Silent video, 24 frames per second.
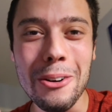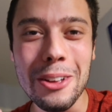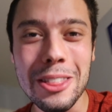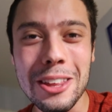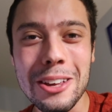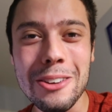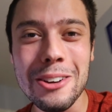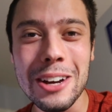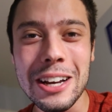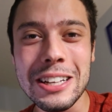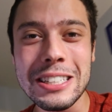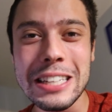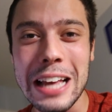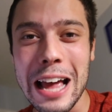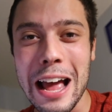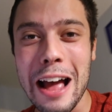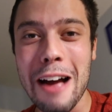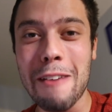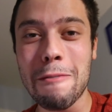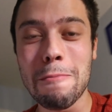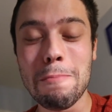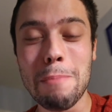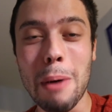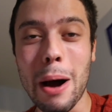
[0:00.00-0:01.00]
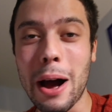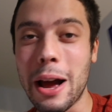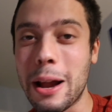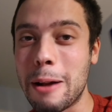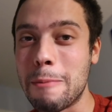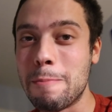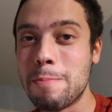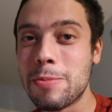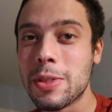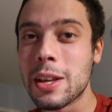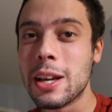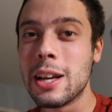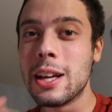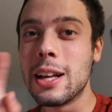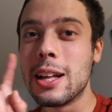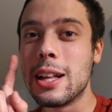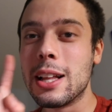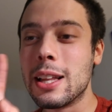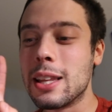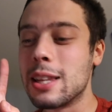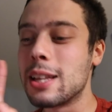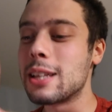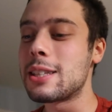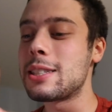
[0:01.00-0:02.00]
that you guys have, but
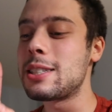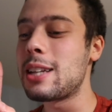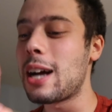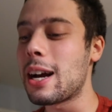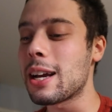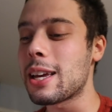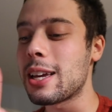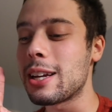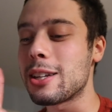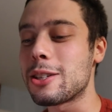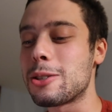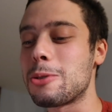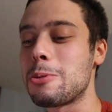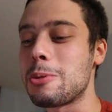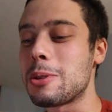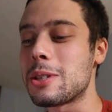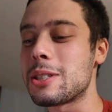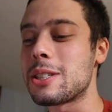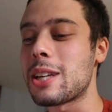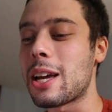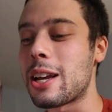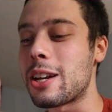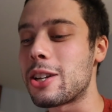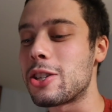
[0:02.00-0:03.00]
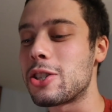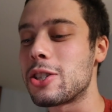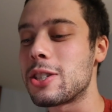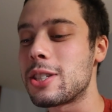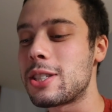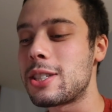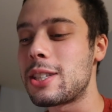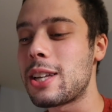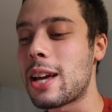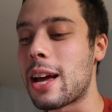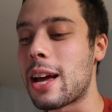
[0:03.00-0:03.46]
let's not get too excited just